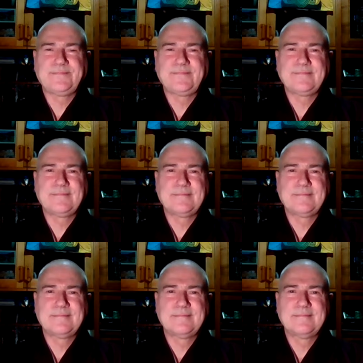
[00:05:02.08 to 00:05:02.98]

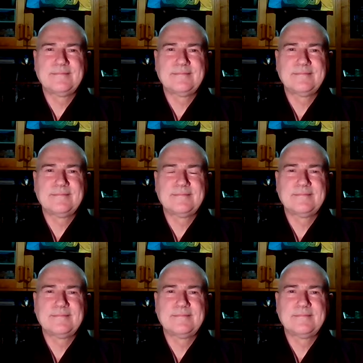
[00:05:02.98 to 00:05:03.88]

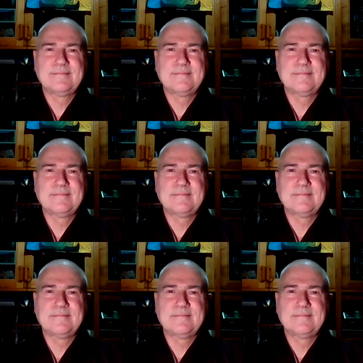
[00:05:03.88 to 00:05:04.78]

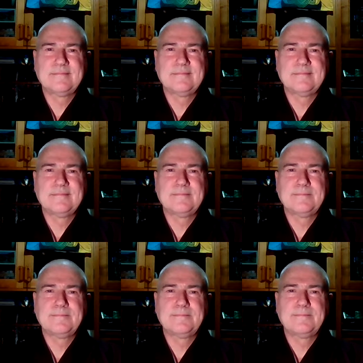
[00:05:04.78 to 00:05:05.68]

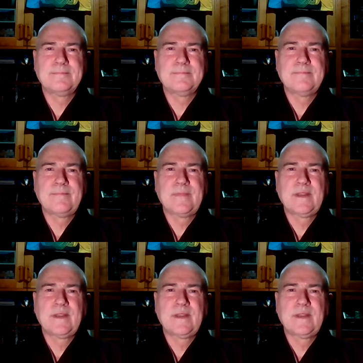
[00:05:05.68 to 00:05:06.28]
(silence)